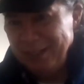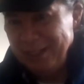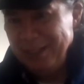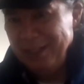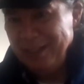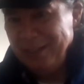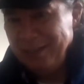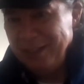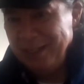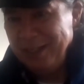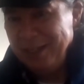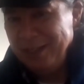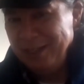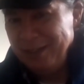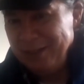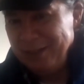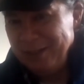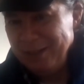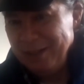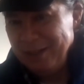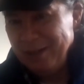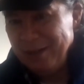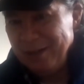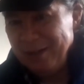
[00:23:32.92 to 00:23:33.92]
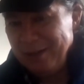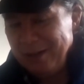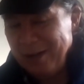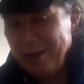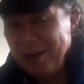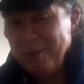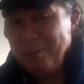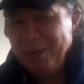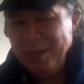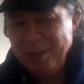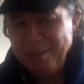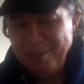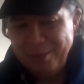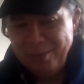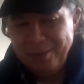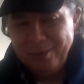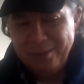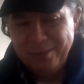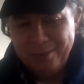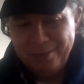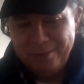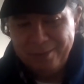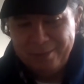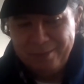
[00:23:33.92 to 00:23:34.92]
that our
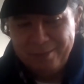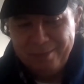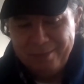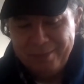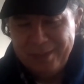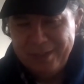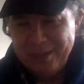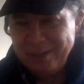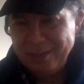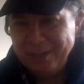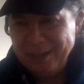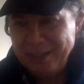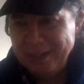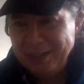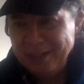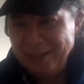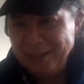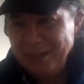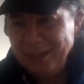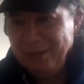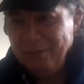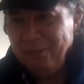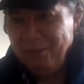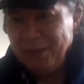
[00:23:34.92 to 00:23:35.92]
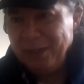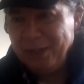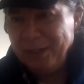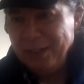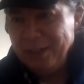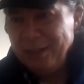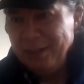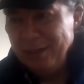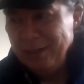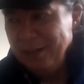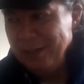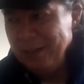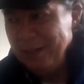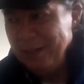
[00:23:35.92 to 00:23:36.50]
people live in.